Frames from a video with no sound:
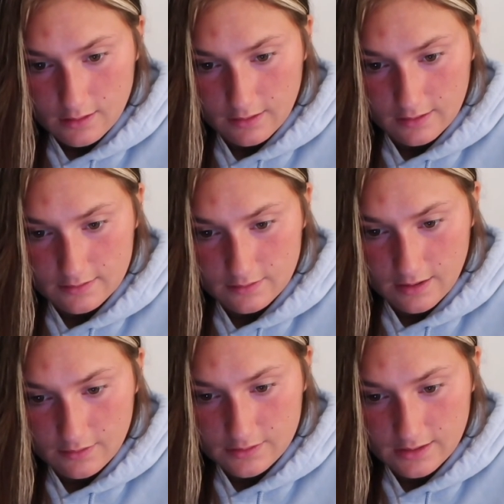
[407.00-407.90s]
Okay, so
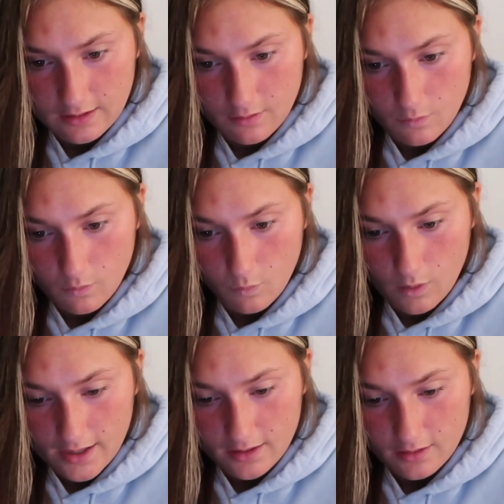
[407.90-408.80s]
now it's like
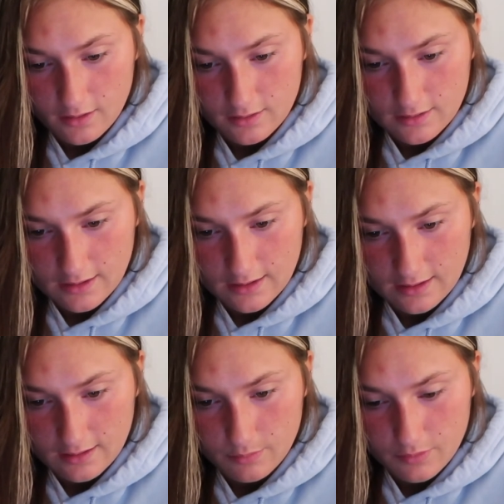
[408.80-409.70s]
whiter, and
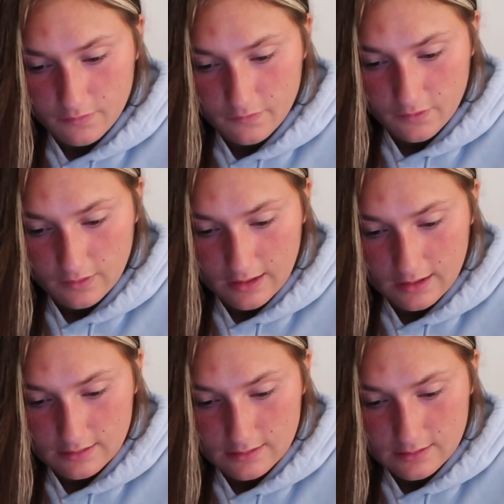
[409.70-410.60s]
I prefer
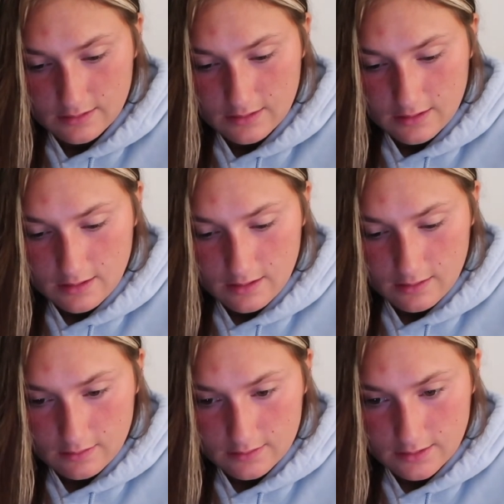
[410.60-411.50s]
that.
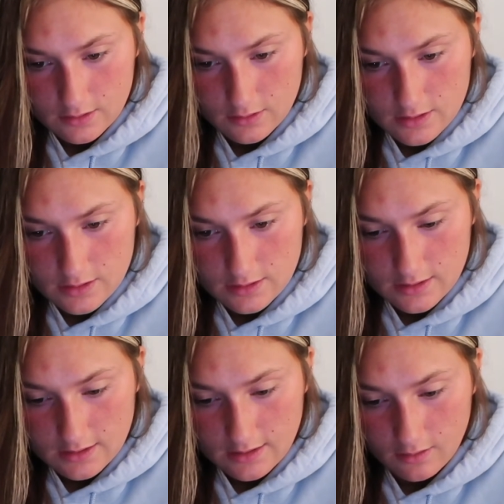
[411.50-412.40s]
And the saturation,
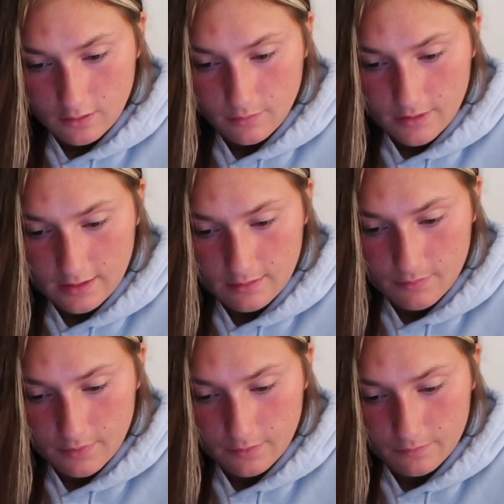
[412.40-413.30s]
take it down a little bit, and
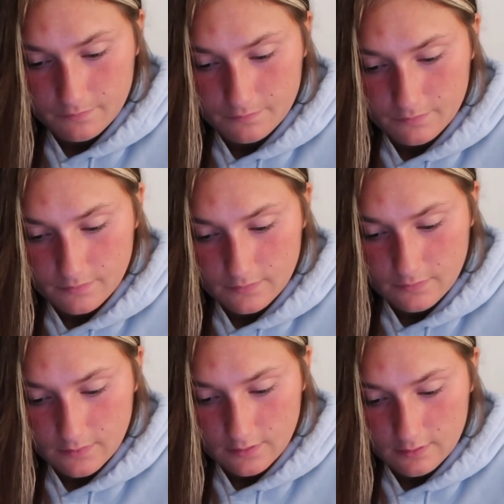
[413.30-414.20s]
boom.
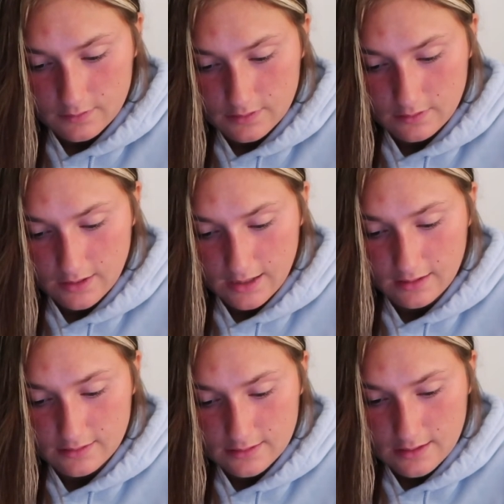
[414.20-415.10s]
So
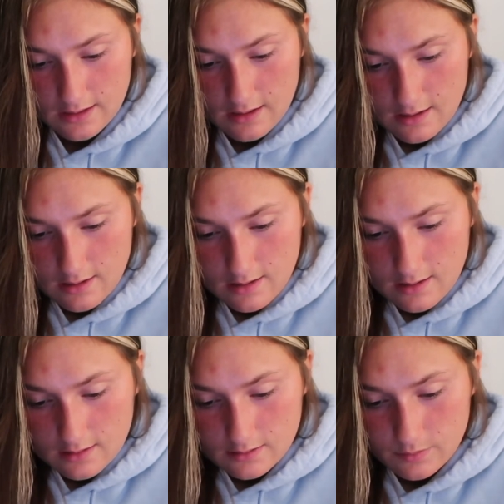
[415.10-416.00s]
that
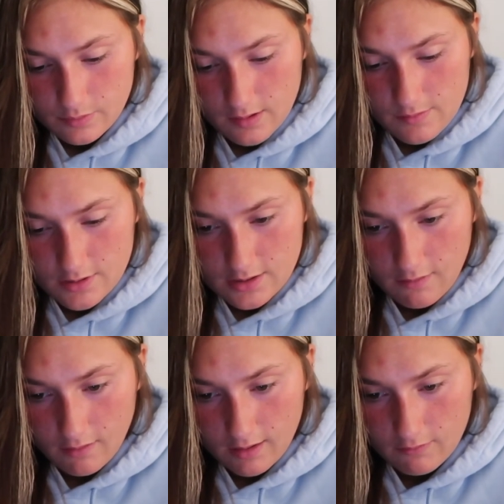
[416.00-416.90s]
is pretty much
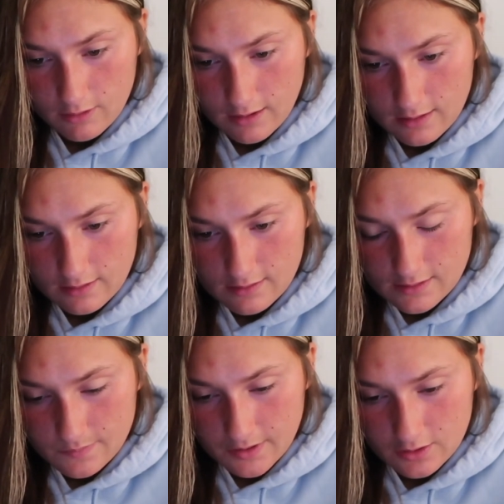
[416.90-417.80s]
how I would edit
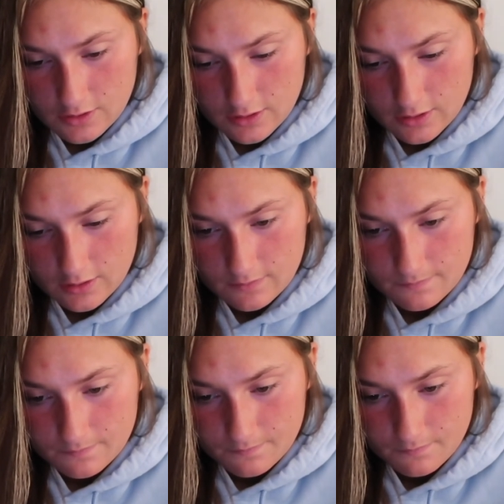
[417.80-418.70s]
this picture.
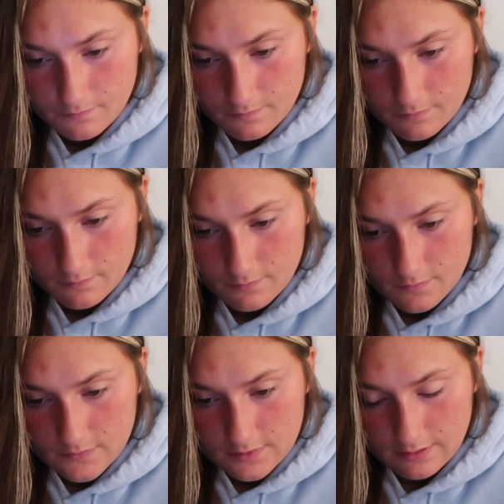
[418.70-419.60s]

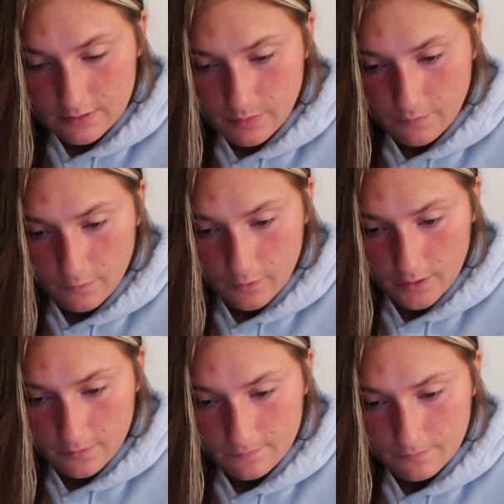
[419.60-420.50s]
So that was
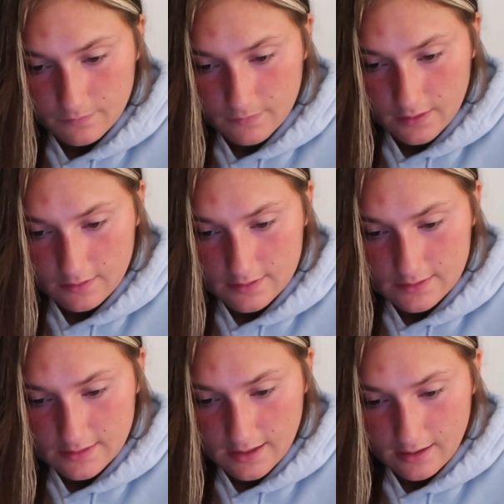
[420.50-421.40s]
before, and this
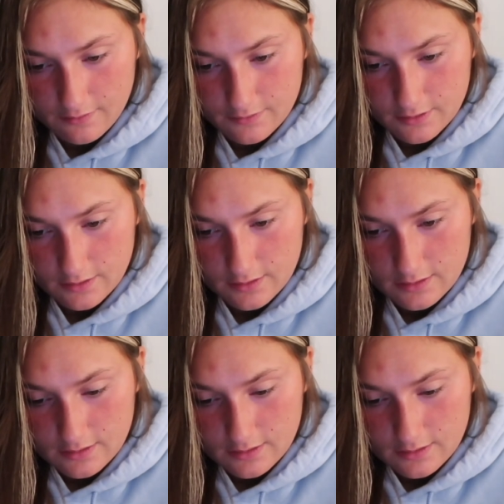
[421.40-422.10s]
is the after.